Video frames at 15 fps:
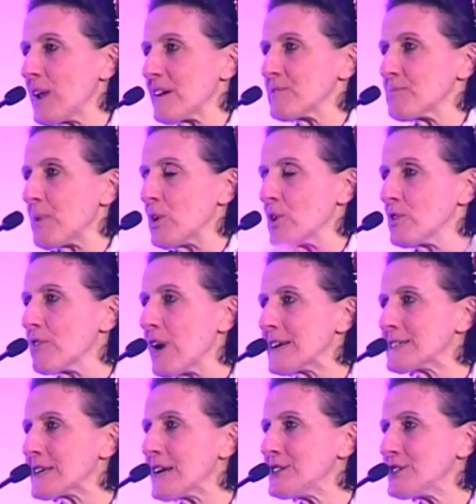We'll have
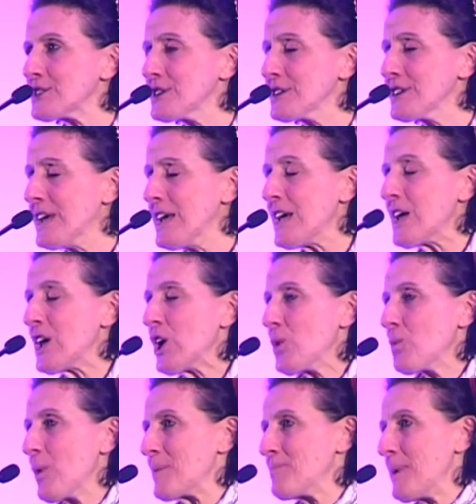polarisation,
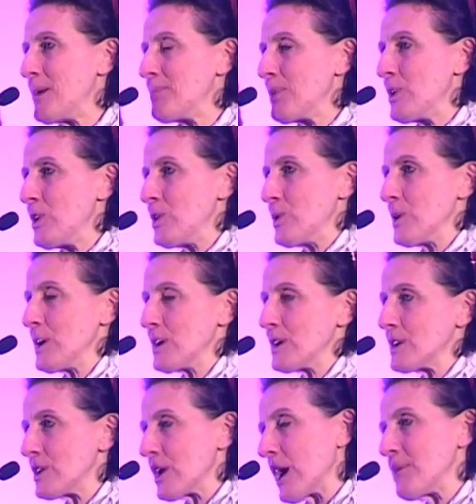where people who
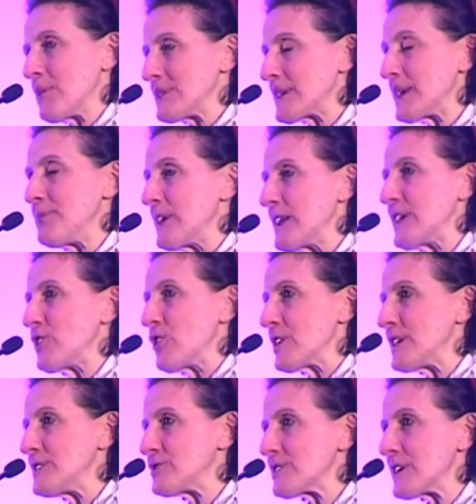are seemingly not
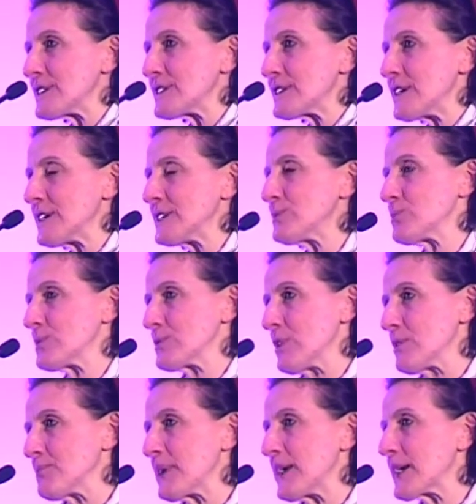interested will
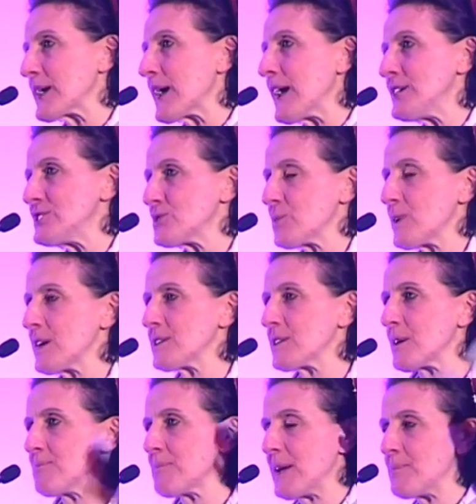not be engaged with,
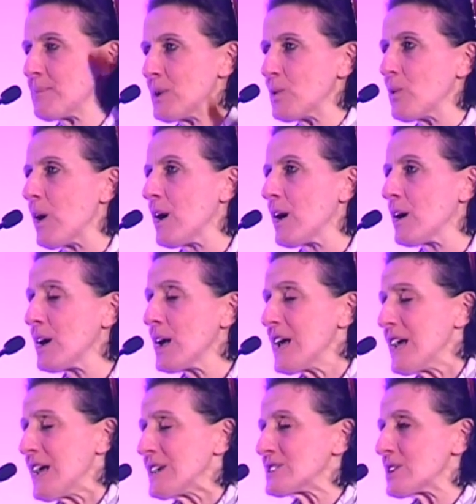and people who
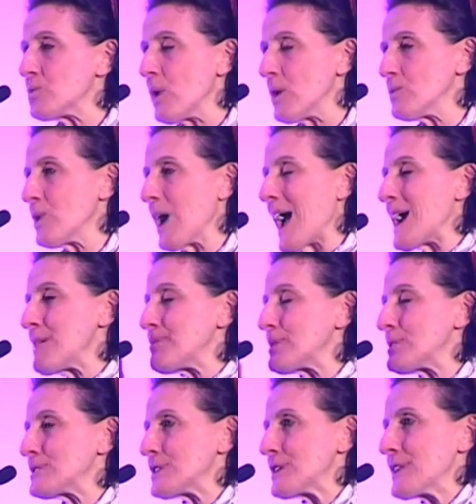are. So what will
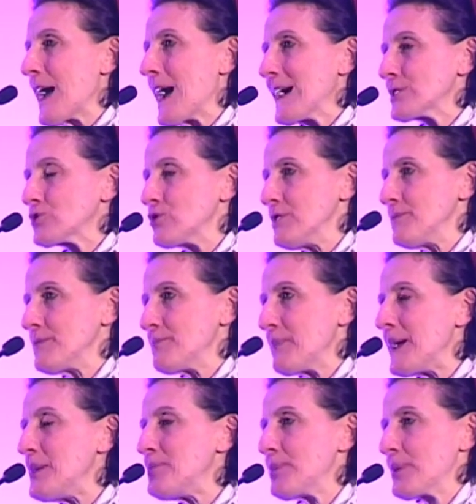happen to that group of
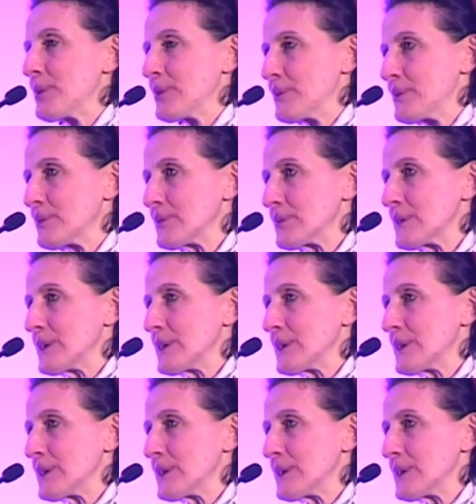people?